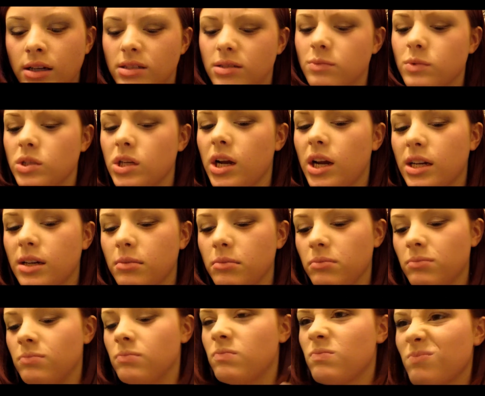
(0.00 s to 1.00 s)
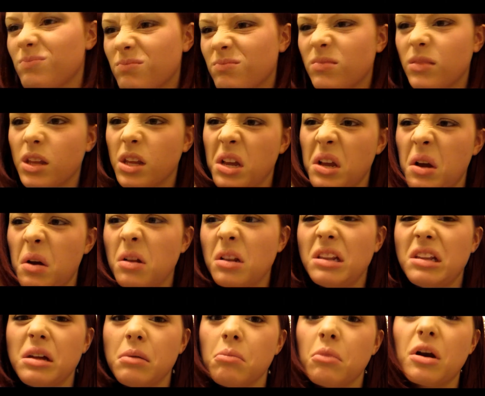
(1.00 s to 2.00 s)
because I'm trying to go a
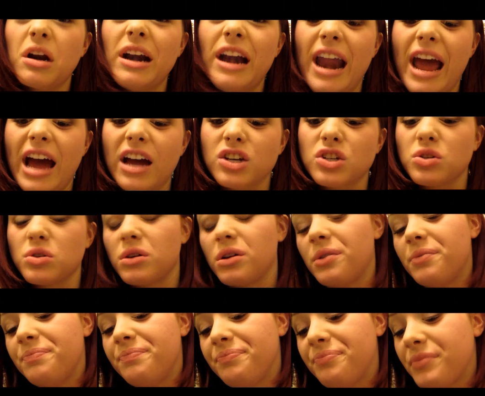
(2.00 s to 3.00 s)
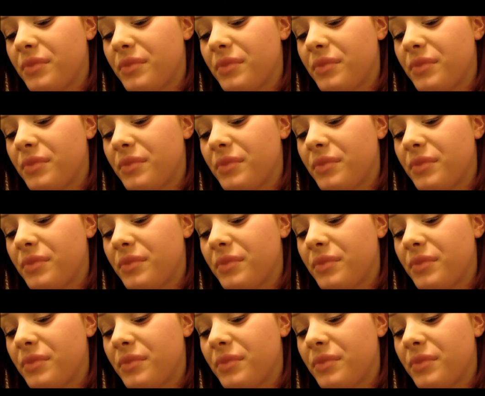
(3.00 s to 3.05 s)
little more natural,